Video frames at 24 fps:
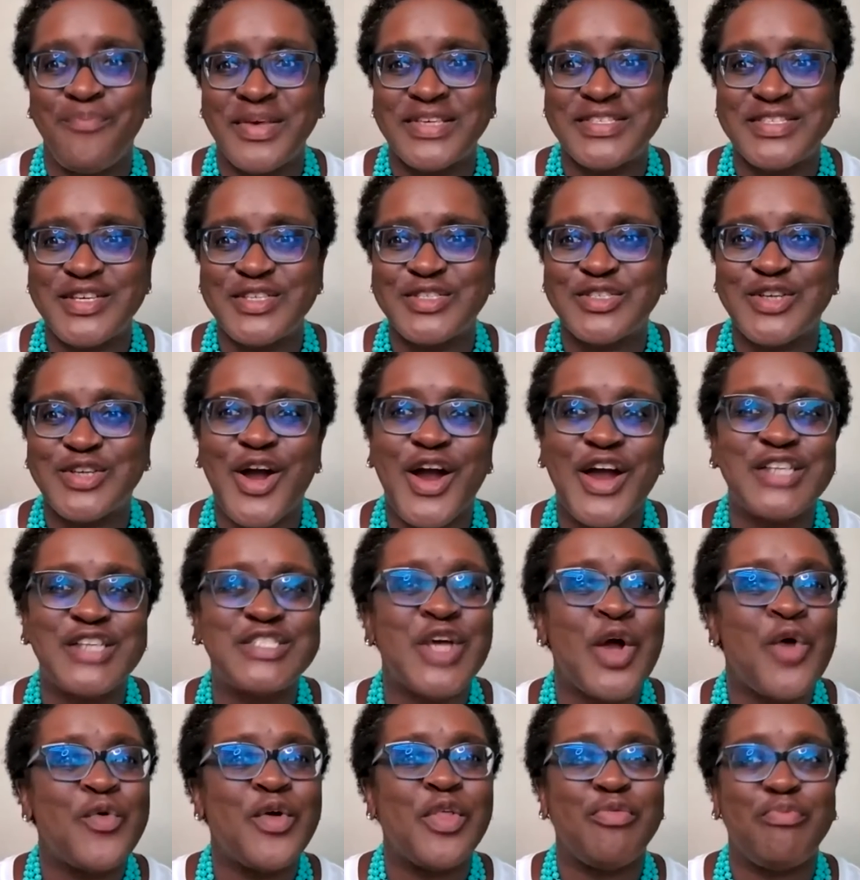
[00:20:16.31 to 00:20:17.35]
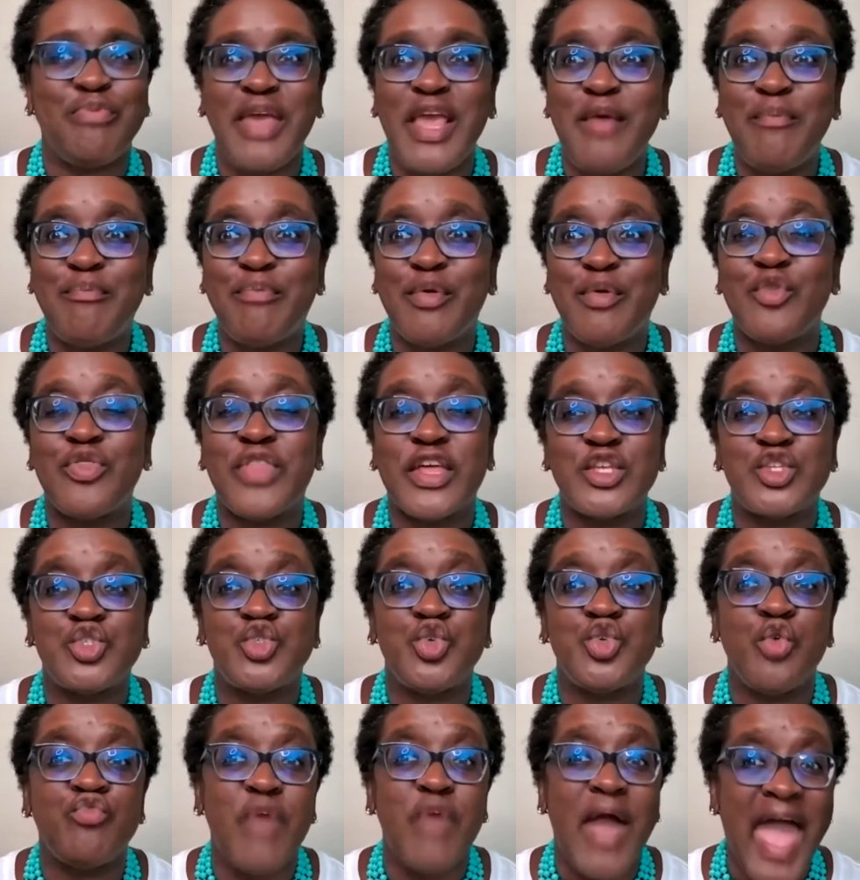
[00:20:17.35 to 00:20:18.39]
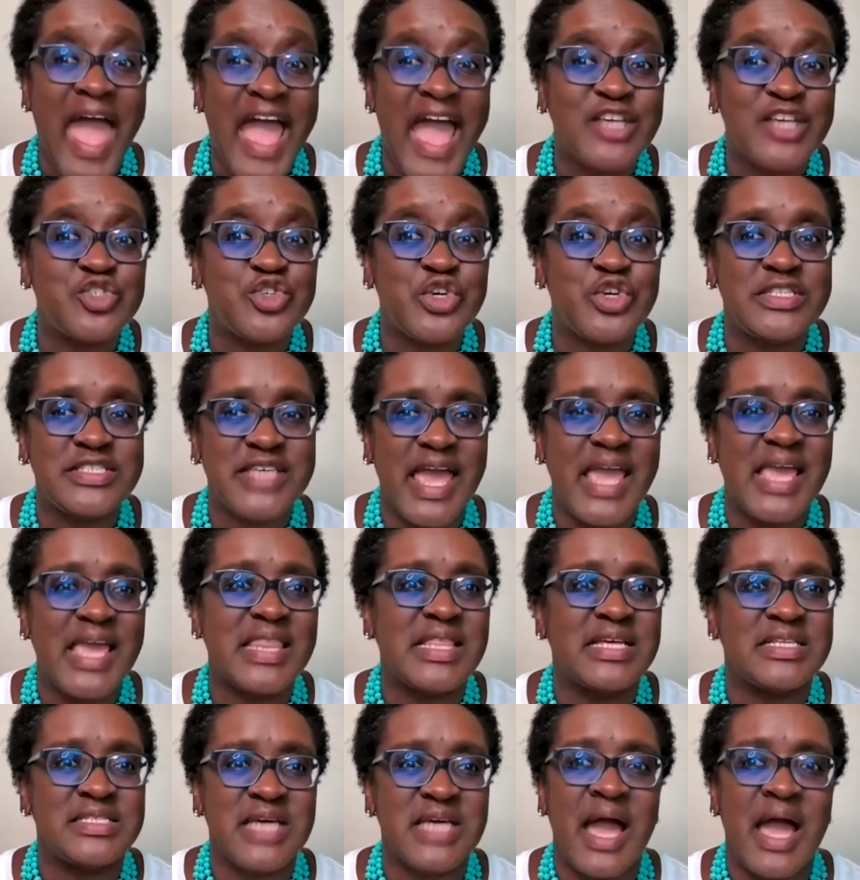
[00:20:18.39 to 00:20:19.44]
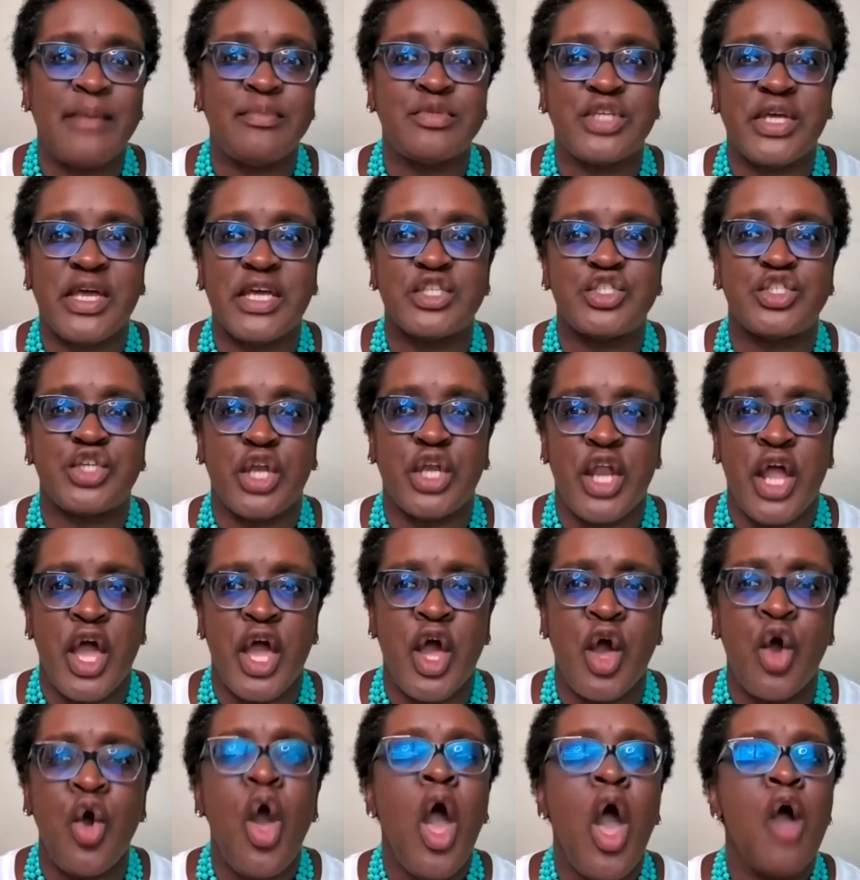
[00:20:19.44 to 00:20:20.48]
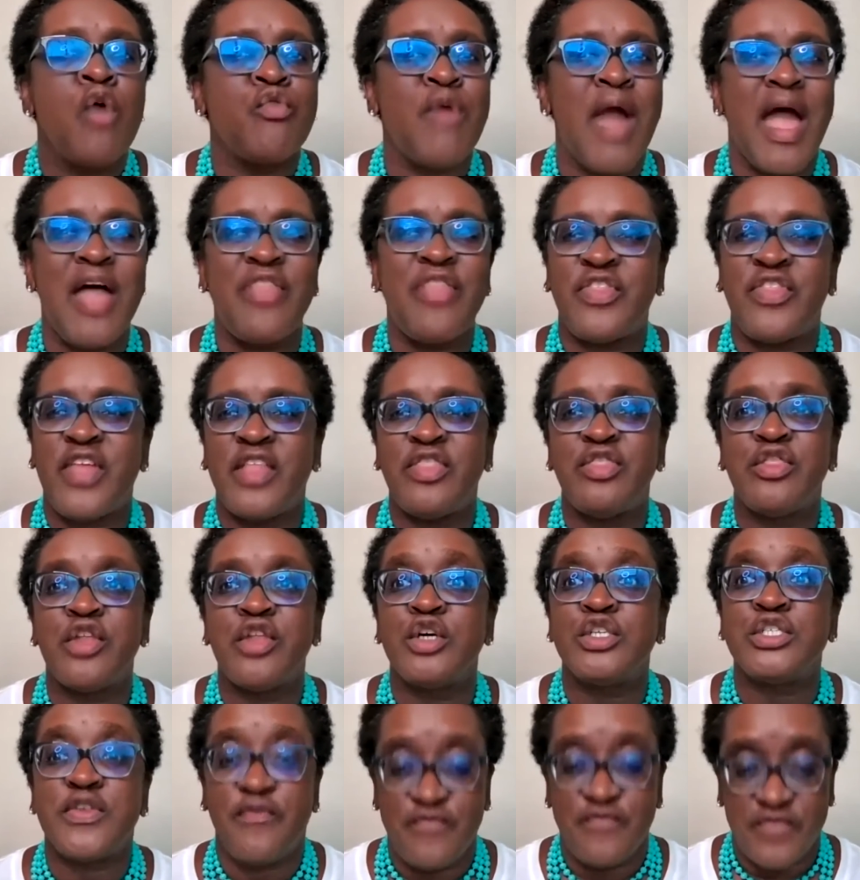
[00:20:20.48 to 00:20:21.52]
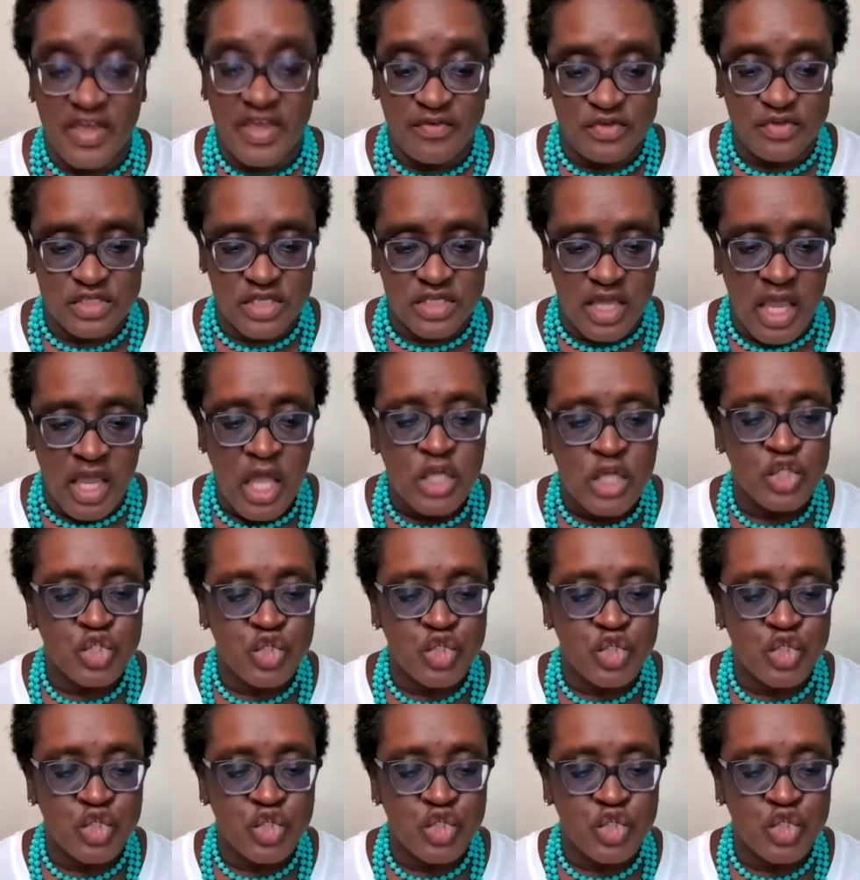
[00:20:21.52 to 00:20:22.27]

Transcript: business cards with people that you've actually taken the time to get to know rather than those 50.